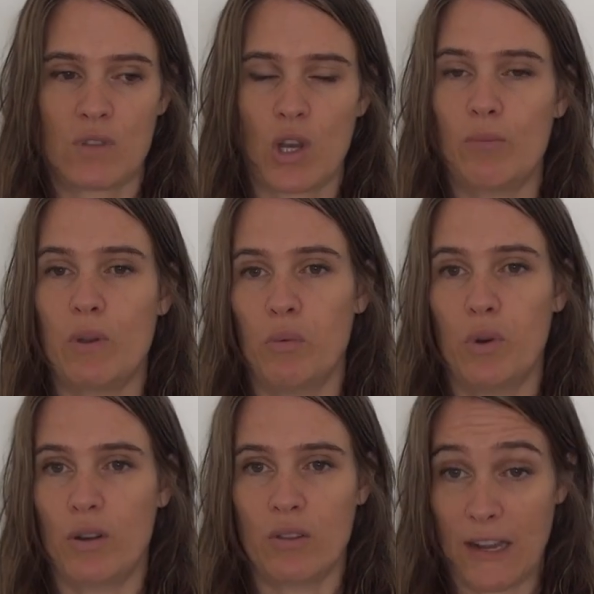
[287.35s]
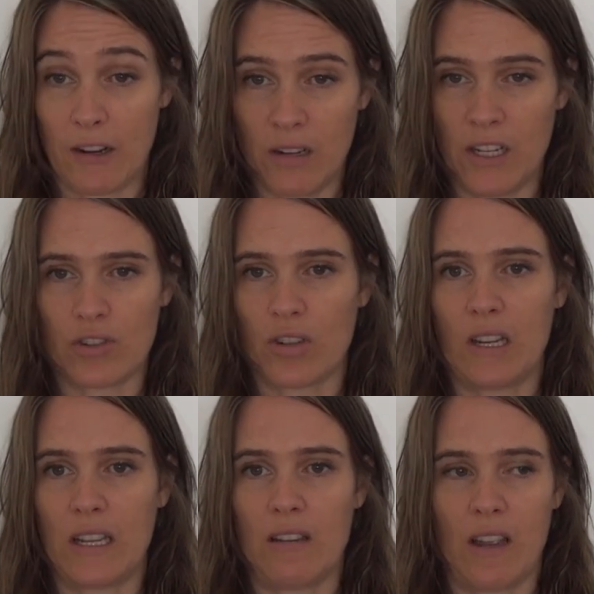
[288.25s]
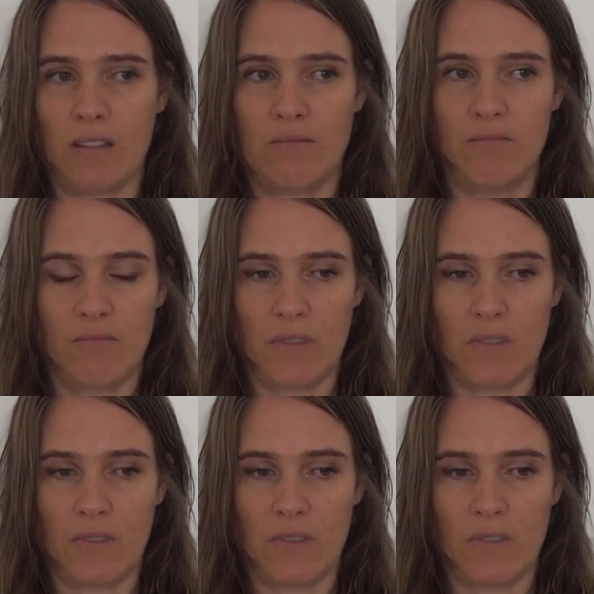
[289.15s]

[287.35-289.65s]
told me were literally had